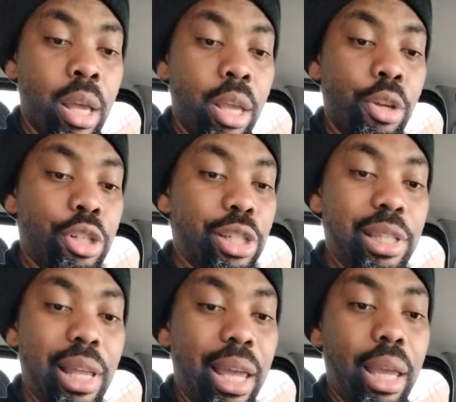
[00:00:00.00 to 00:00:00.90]
You're just
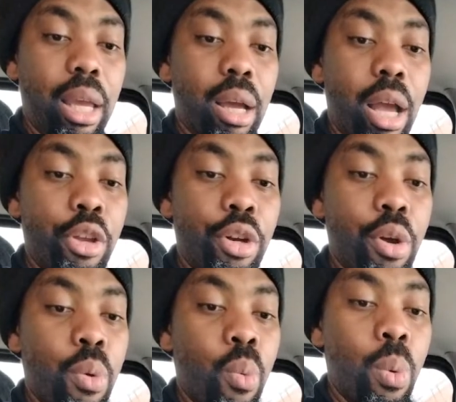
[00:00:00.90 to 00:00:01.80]
like, you don't
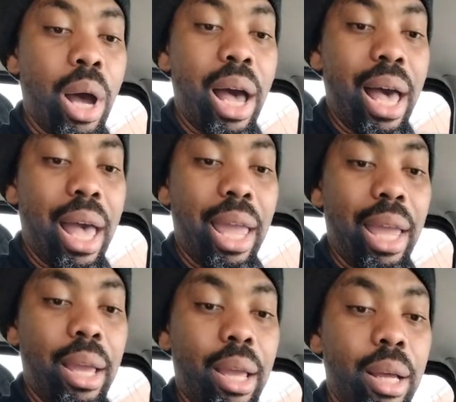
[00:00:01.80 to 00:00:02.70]
know
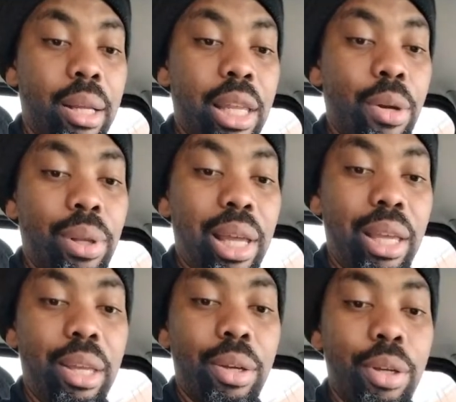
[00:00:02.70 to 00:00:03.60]
why they don't
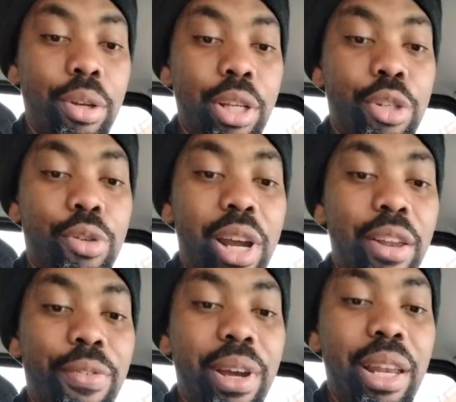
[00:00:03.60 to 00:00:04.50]
like you. You can try
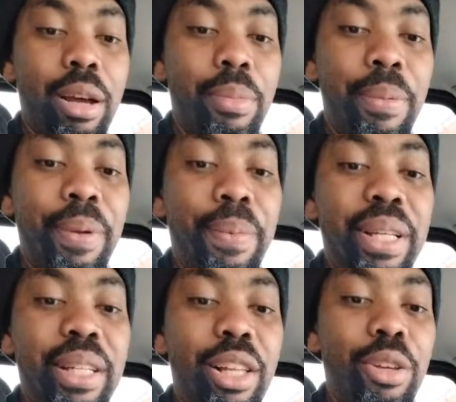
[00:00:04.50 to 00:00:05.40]
to find out. Maybe they
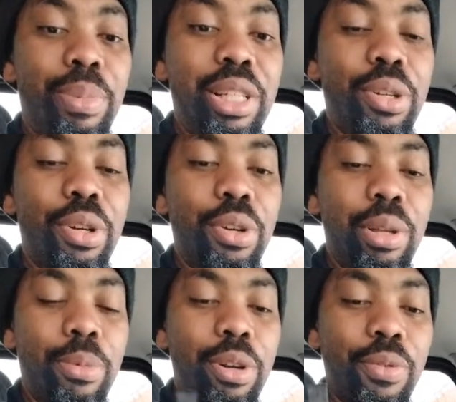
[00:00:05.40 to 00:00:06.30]
might tell you, but you don't know
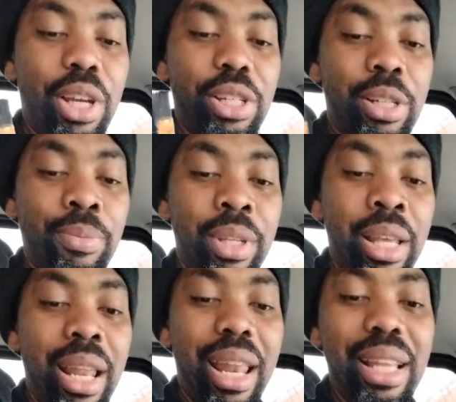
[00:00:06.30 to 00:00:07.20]
their motivation.
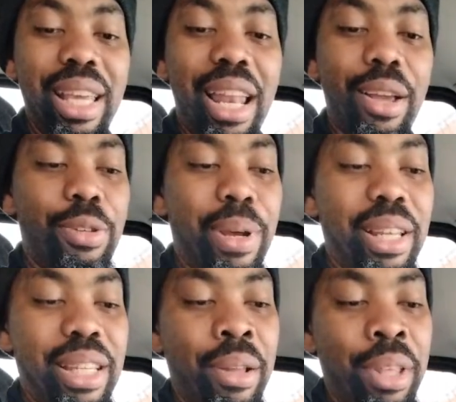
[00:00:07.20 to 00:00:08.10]
And that's kind of goes back
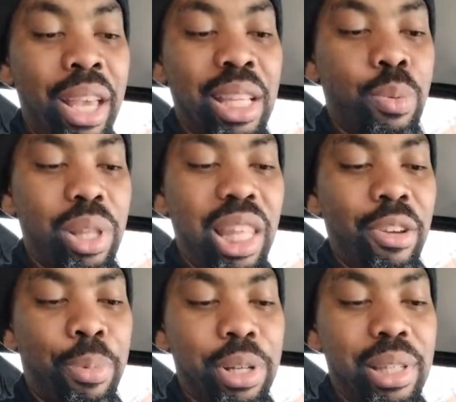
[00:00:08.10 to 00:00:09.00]
to say, it's one thing
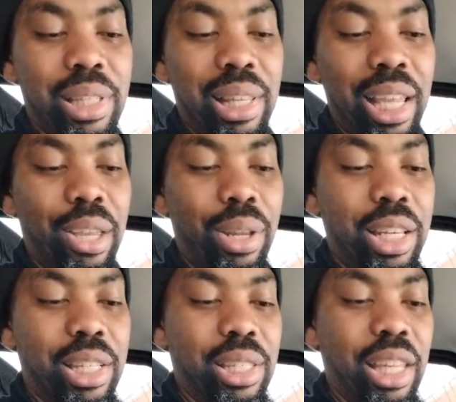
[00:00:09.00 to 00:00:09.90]
a person doesn't like you and they
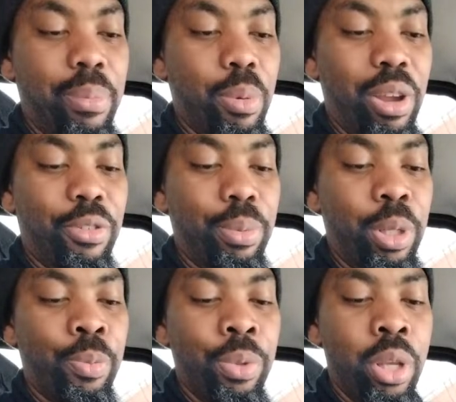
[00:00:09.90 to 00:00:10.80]
just keep away from
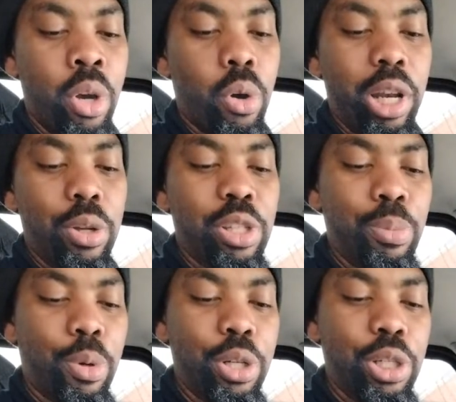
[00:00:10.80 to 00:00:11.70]
you, or they don't
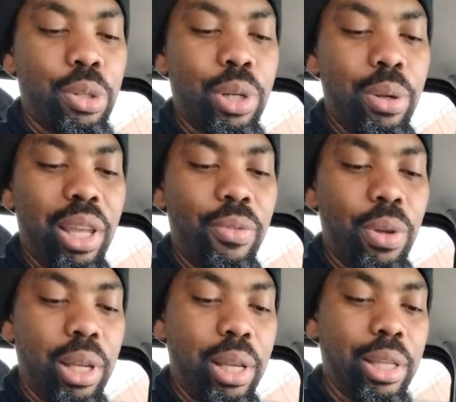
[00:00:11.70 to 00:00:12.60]
support you, or they don't give
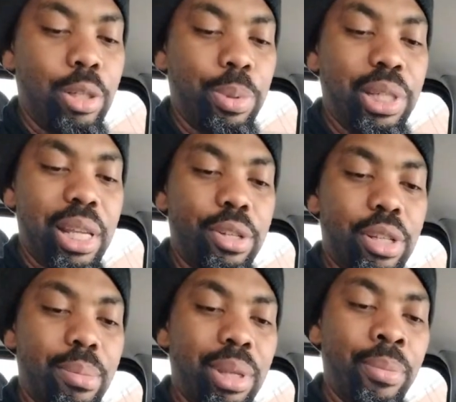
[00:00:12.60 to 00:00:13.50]
you any like super chats or
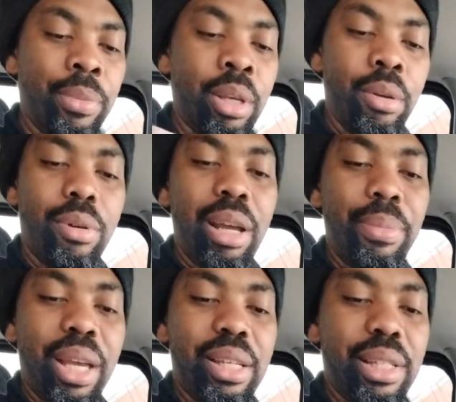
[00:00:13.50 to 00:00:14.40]
something, right?
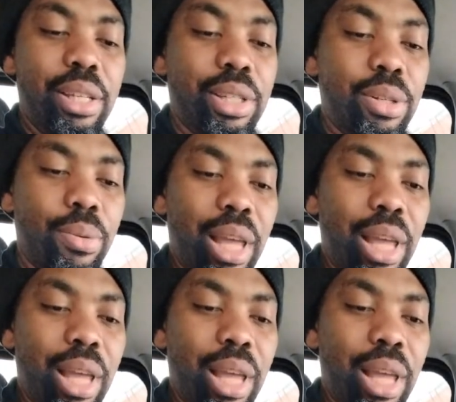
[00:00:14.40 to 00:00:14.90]
Because they just don't